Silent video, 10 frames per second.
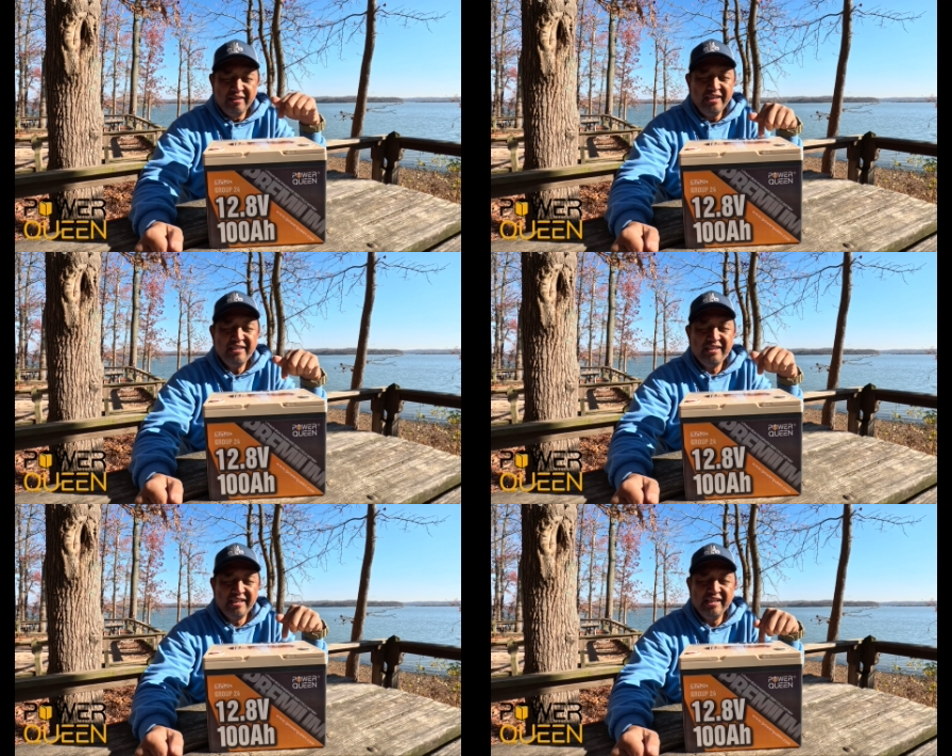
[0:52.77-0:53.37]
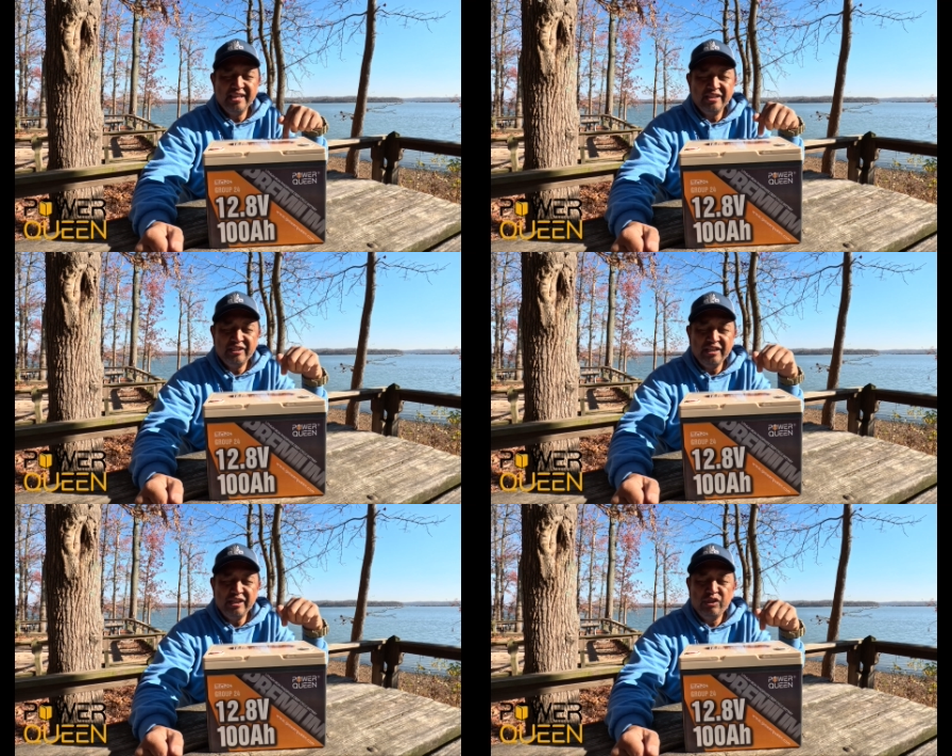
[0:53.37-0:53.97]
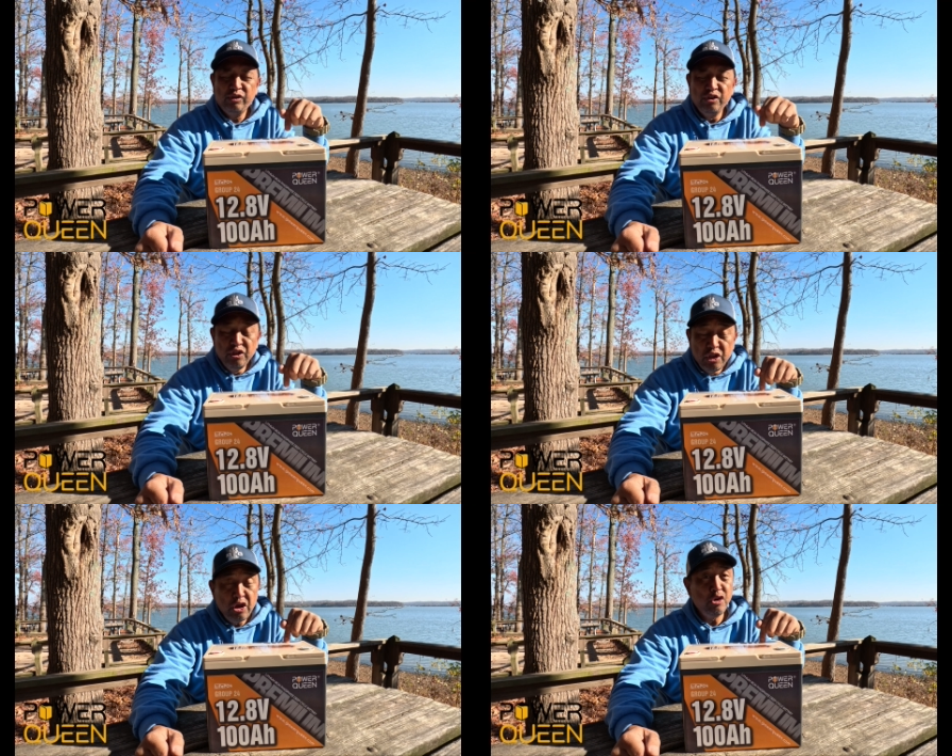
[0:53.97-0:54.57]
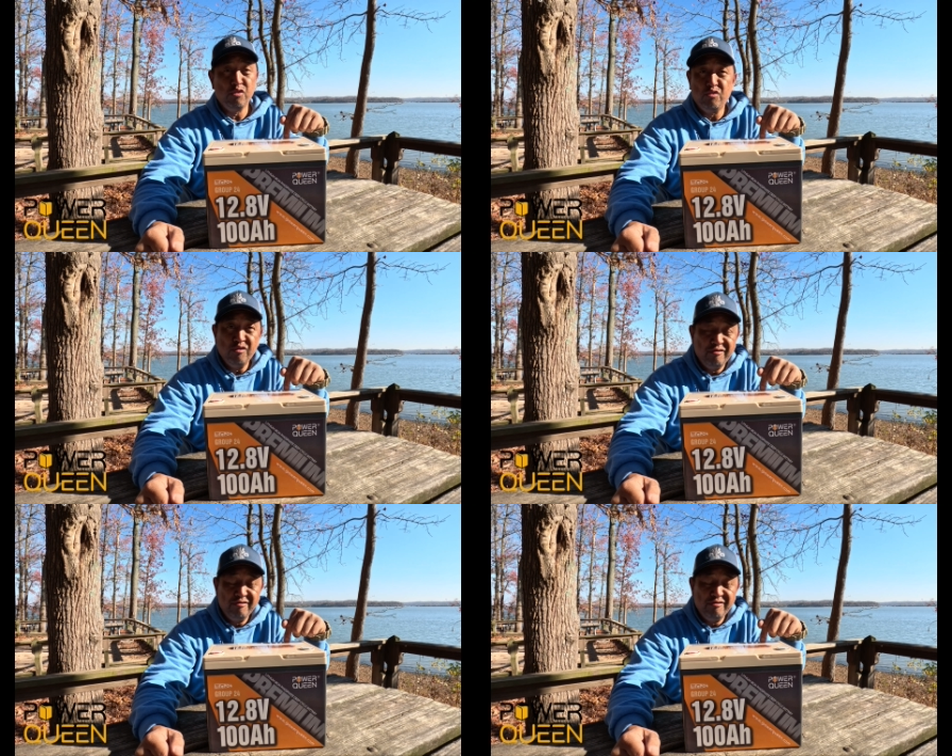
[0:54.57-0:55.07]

This is the new